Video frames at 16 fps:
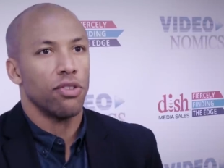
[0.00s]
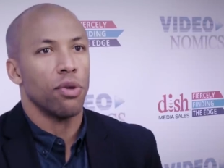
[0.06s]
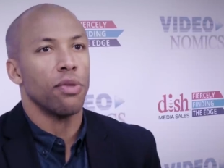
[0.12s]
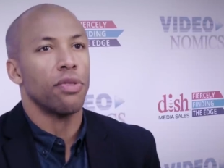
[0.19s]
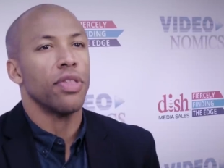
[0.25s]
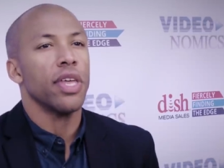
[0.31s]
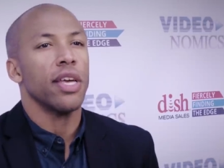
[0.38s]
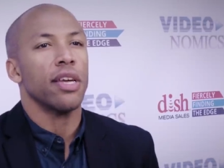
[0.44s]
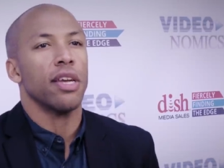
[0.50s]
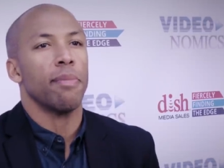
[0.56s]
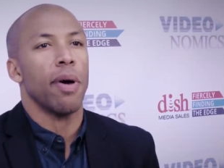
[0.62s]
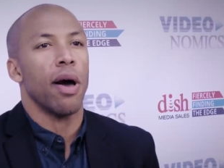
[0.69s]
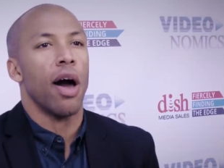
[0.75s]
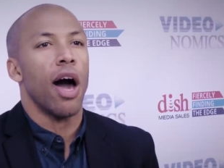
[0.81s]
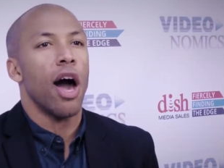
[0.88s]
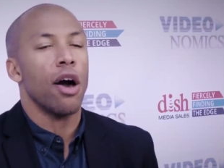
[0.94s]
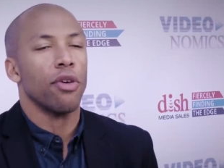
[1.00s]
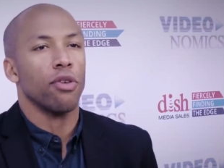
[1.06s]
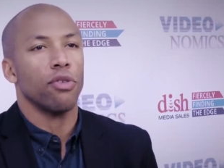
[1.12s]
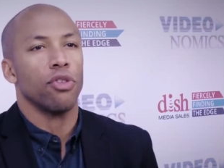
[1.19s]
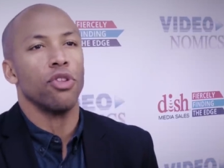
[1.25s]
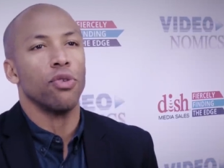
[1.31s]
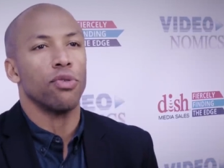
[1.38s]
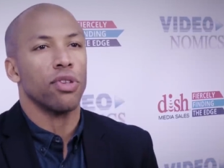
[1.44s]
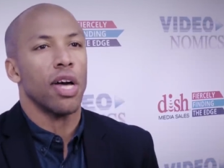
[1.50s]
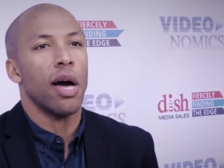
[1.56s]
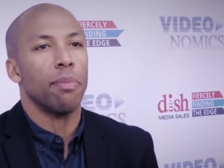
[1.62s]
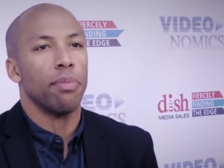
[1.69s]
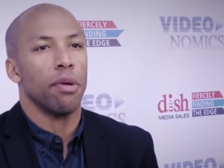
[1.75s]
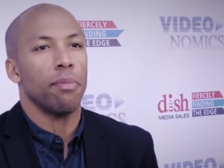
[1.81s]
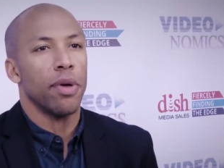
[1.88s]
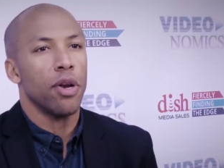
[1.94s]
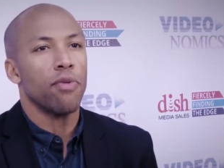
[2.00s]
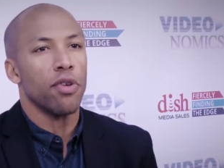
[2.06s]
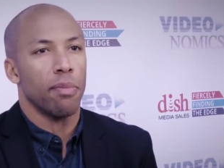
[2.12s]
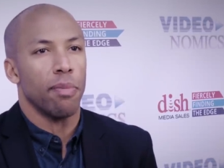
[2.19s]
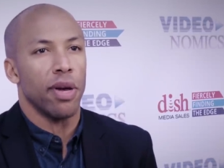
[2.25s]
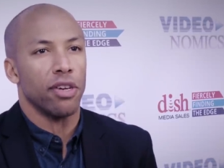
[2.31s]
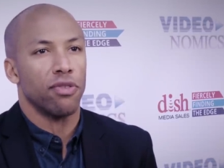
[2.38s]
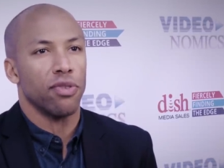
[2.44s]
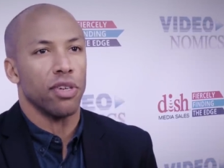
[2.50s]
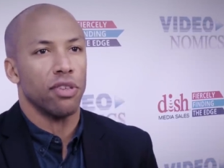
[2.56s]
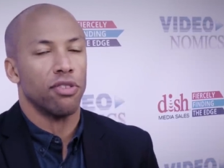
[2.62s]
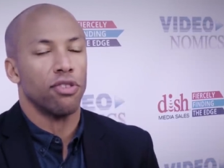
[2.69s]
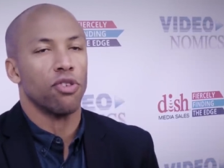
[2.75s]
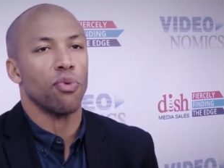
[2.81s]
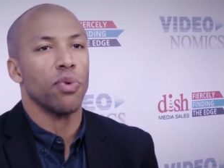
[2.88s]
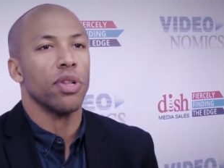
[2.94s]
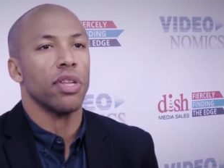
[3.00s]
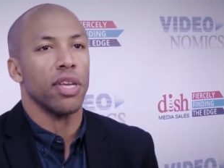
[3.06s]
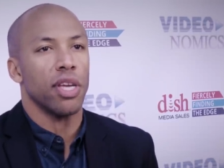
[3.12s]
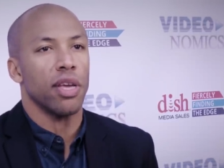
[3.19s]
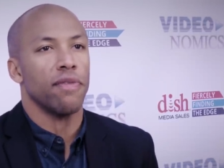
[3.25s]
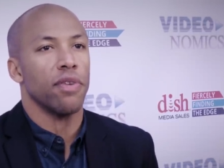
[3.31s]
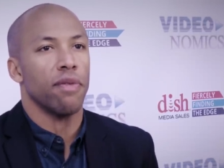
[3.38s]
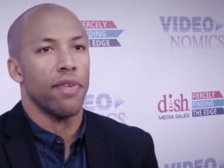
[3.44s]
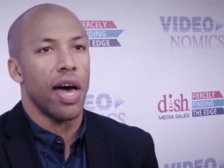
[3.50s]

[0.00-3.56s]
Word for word: So thinking about how you use complementary metrics to really give you